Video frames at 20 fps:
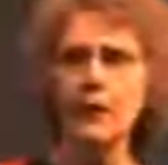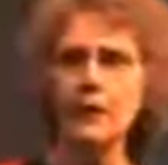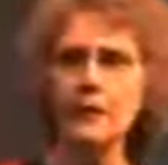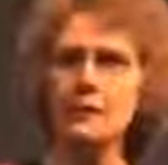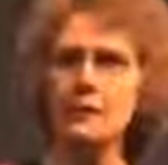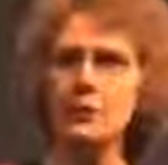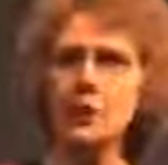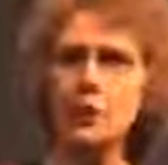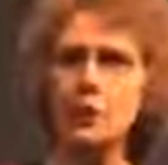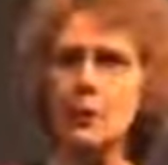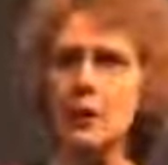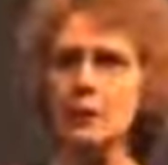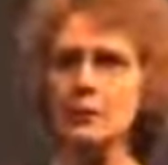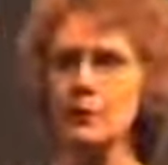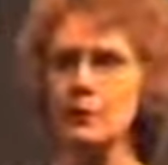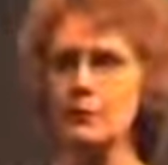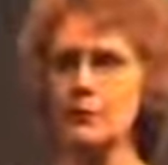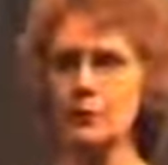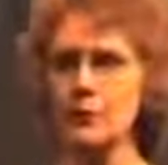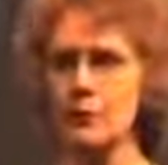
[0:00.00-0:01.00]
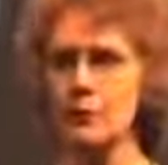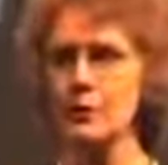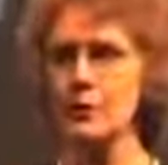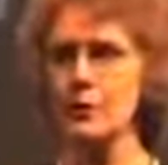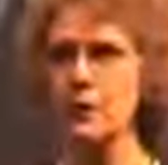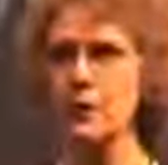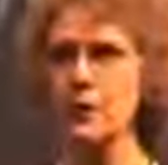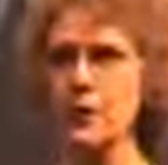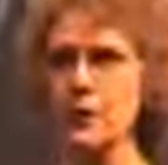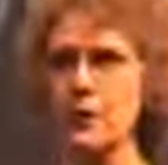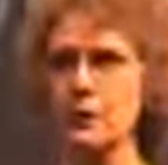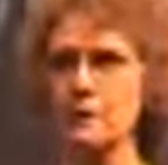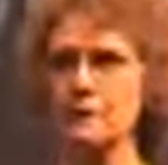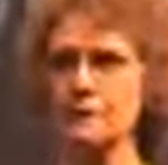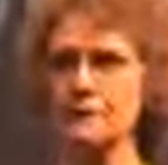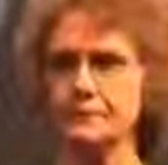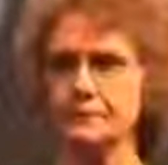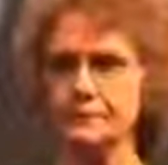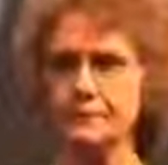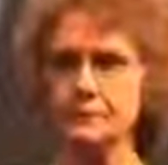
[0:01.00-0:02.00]
thanks so much for
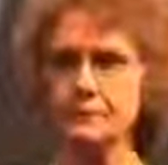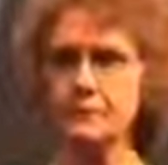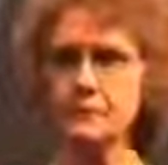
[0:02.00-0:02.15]
um,